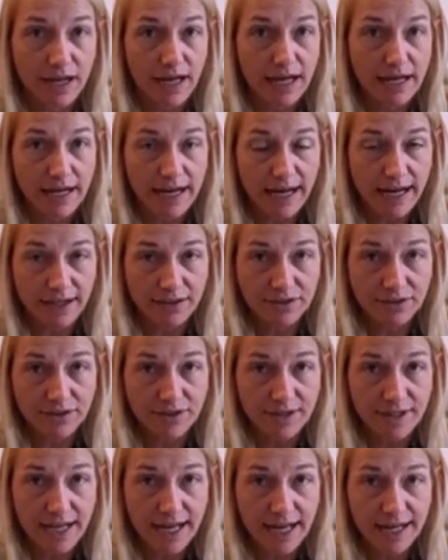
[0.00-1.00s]
and
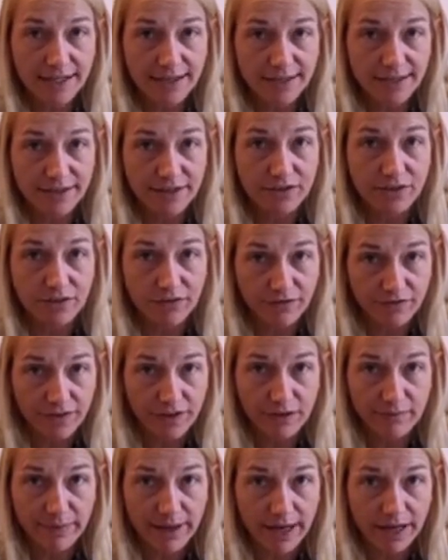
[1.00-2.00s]
exercise, you'll
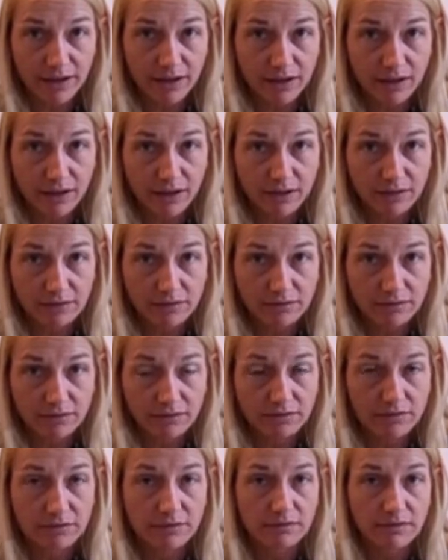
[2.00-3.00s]
feel better,
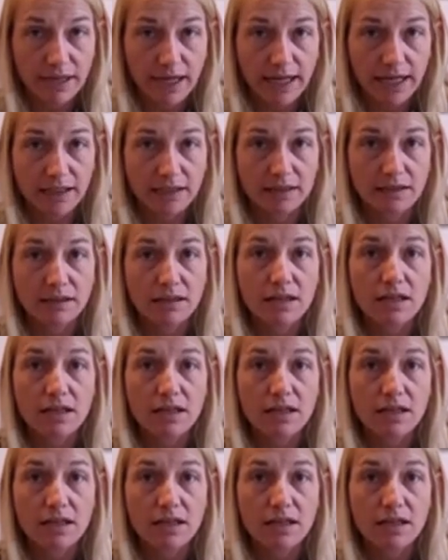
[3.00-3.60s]
right?